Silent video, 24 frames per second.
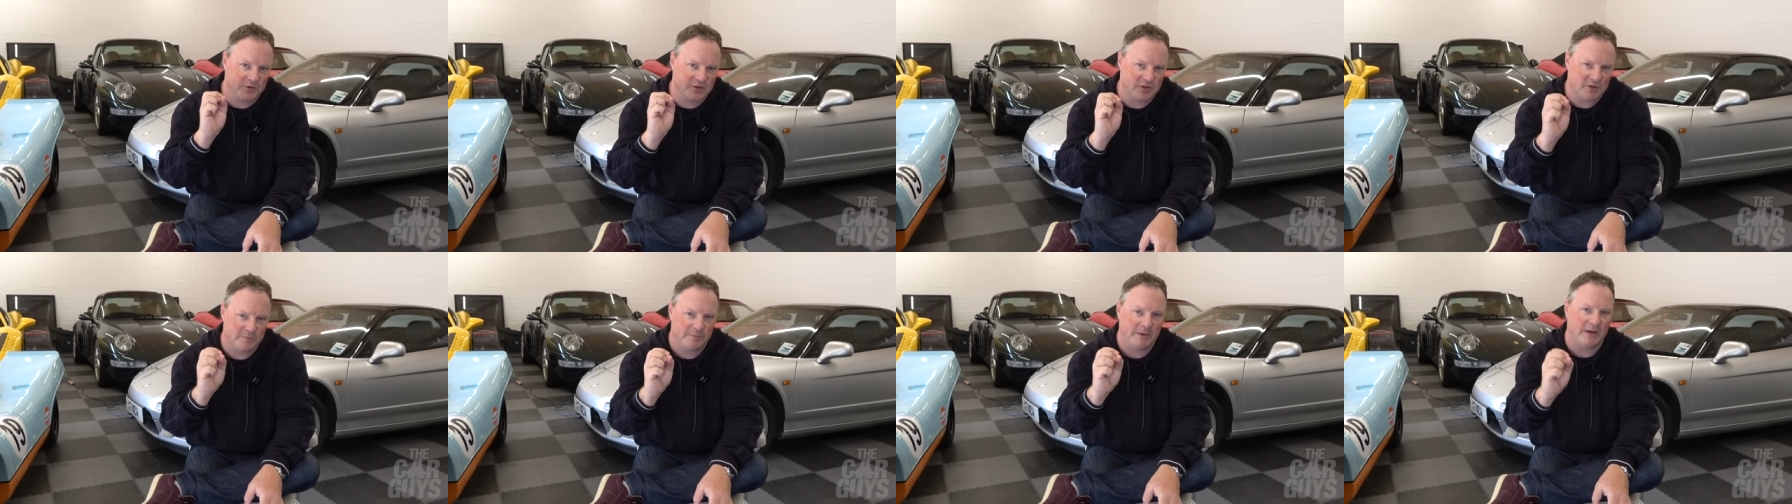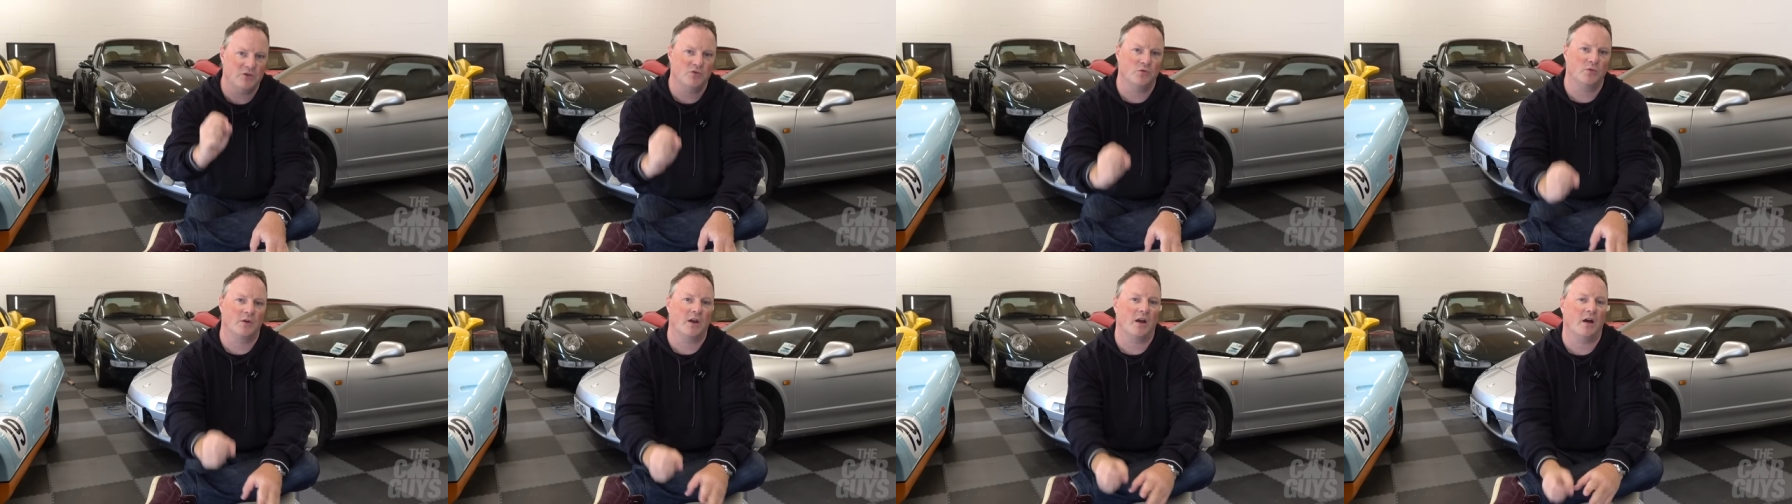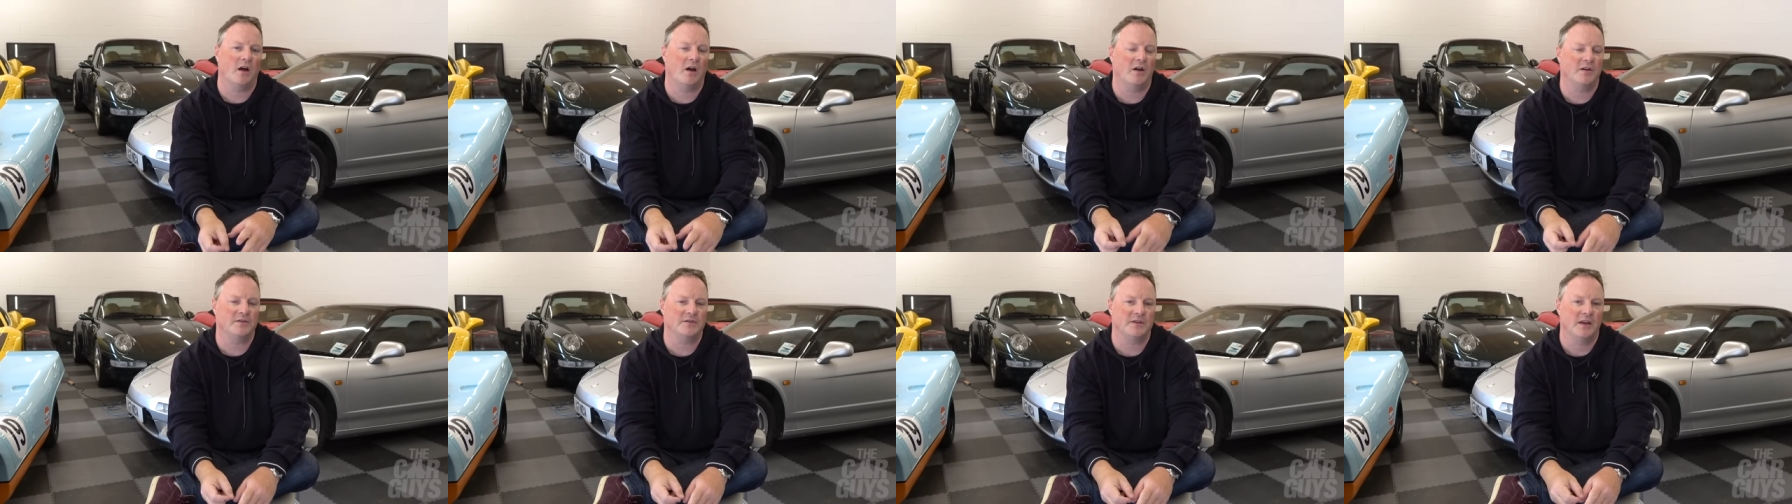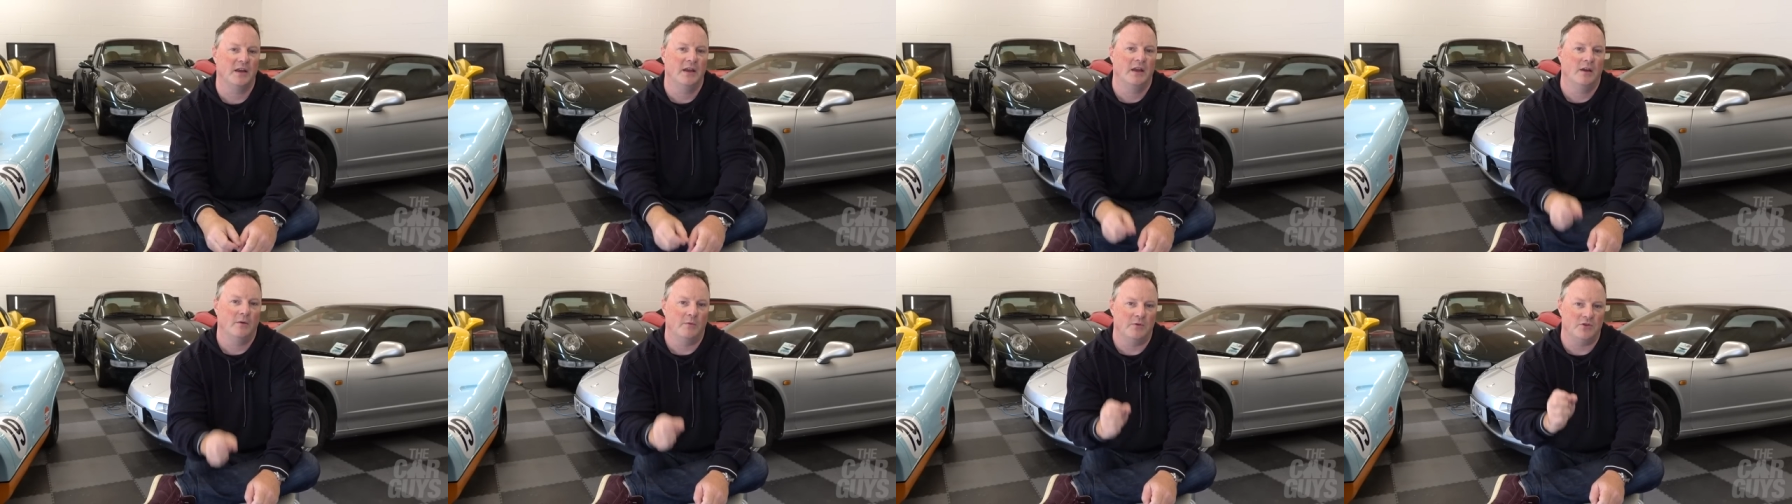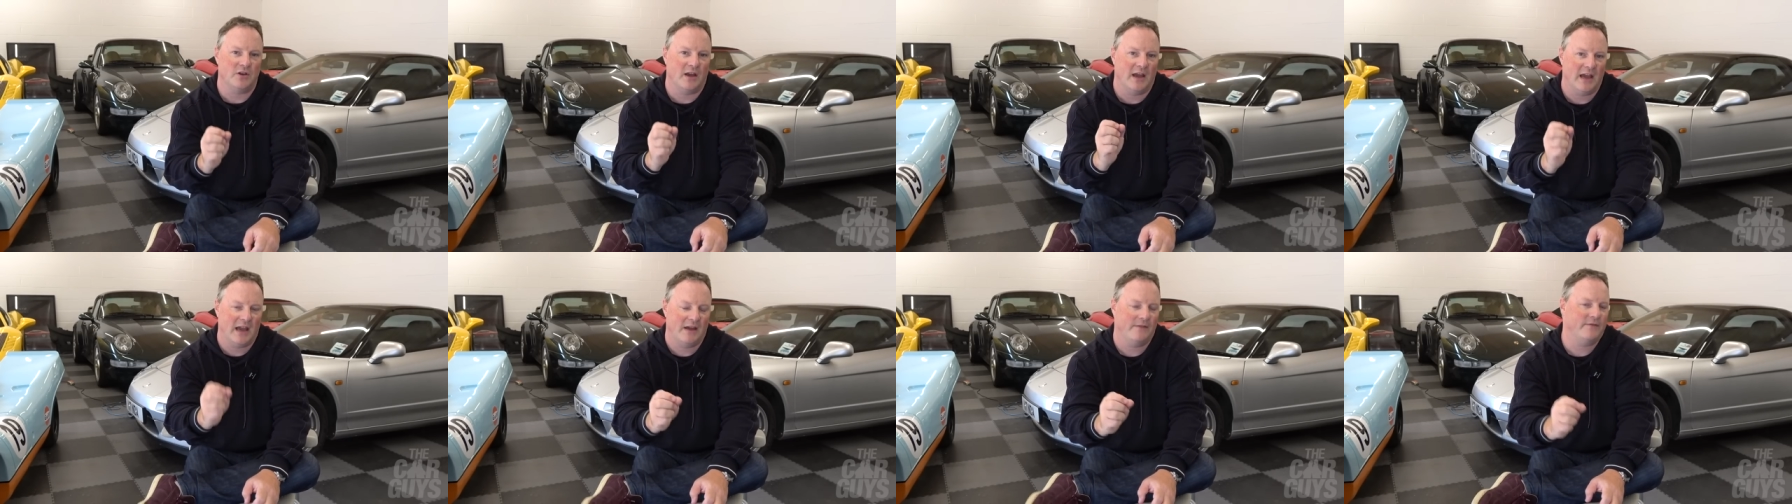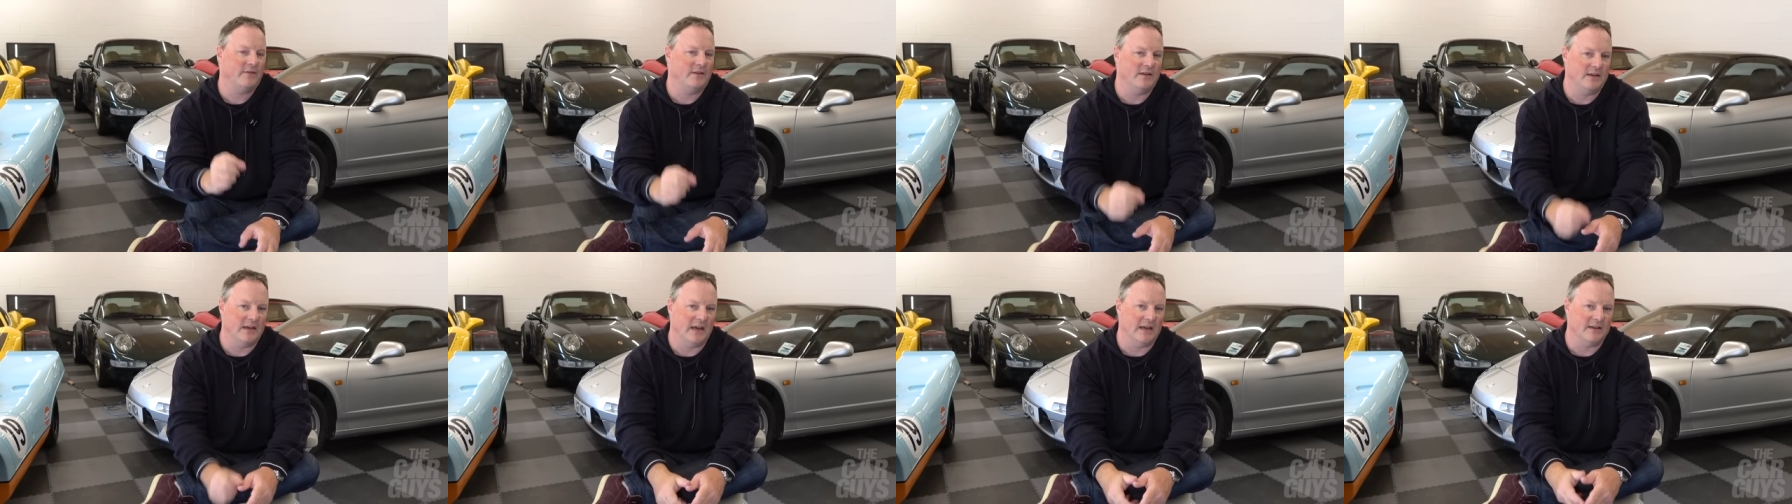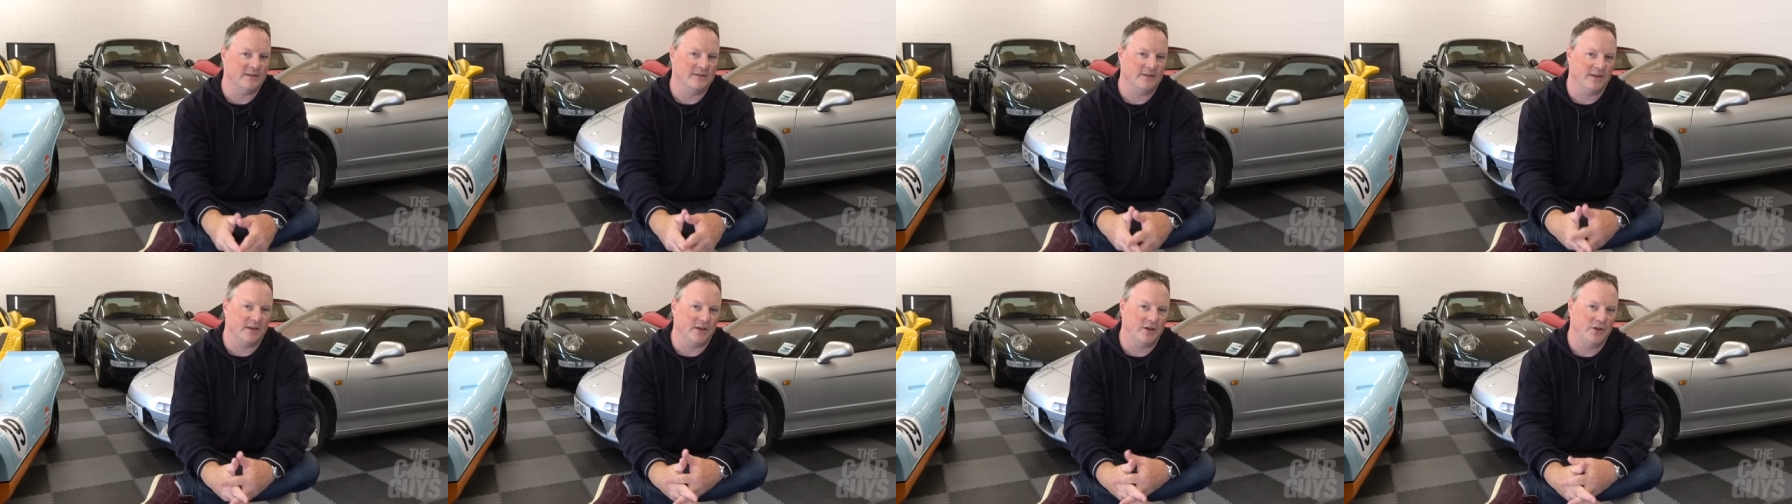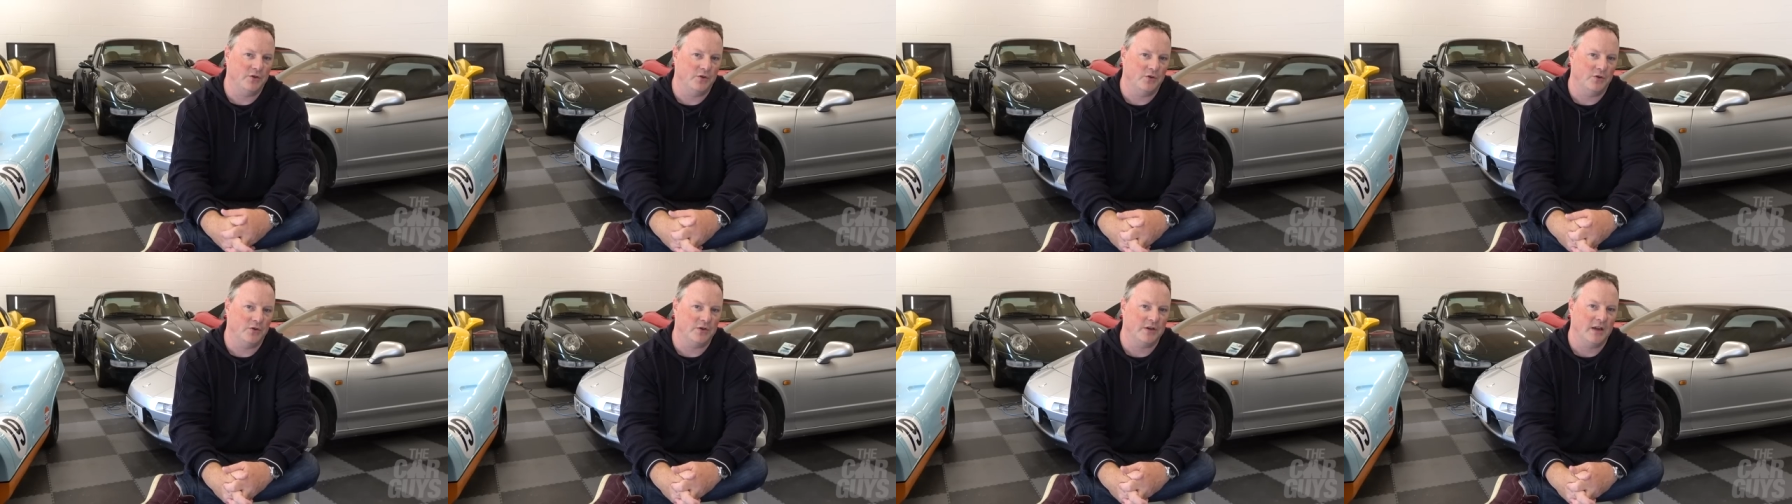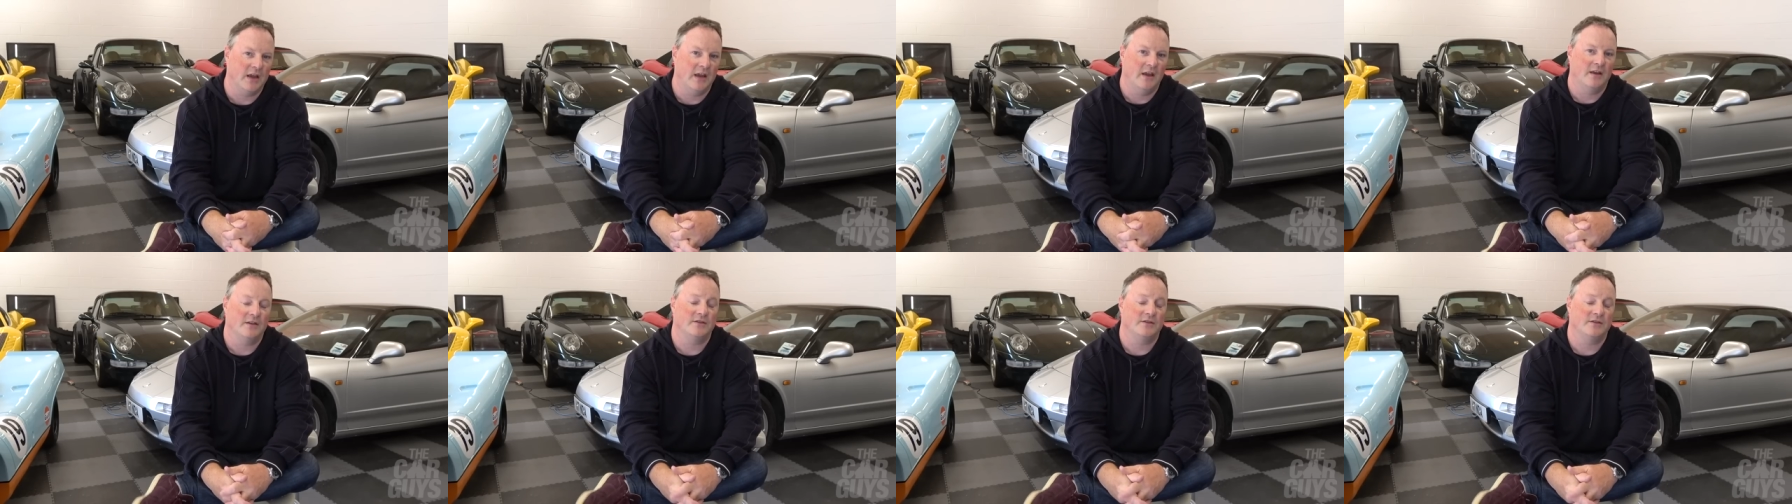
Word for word: special cars which I haven't yet secured.